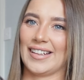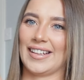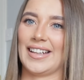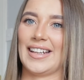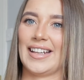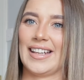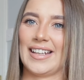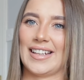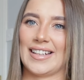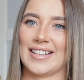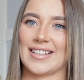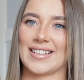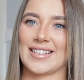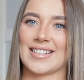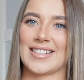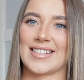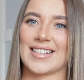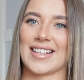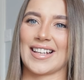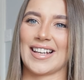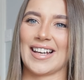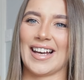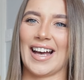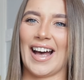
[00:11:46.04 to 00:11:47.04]
is
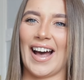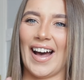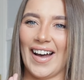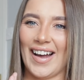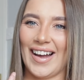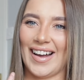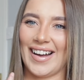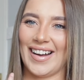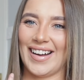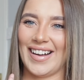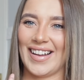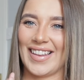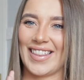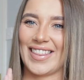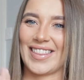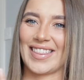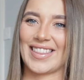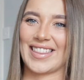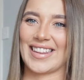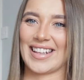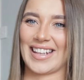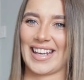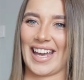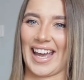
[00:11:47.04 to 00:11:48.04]

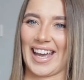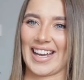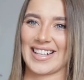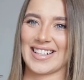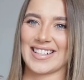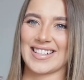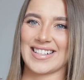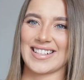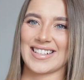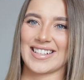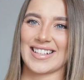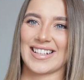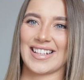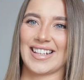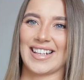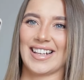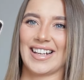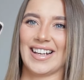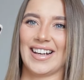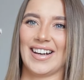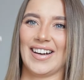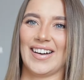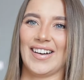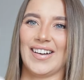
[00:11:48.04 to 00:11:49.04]
the case.
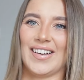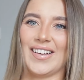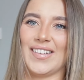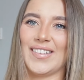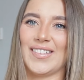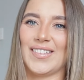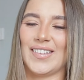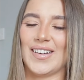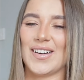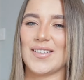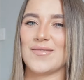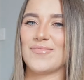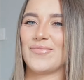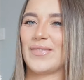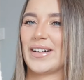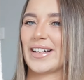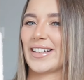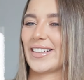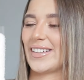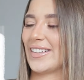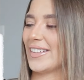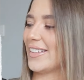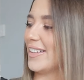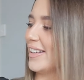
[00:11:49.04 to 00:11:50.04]
Oh my
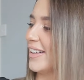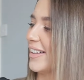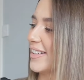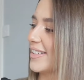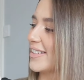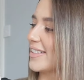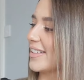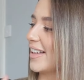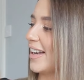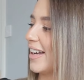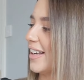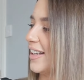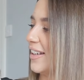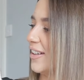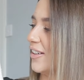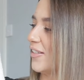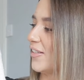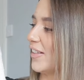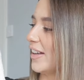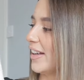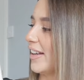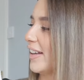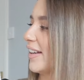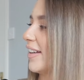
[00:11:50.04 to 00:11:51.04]
goodness, I love
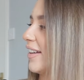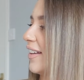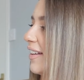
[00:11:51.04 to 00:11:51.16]
it.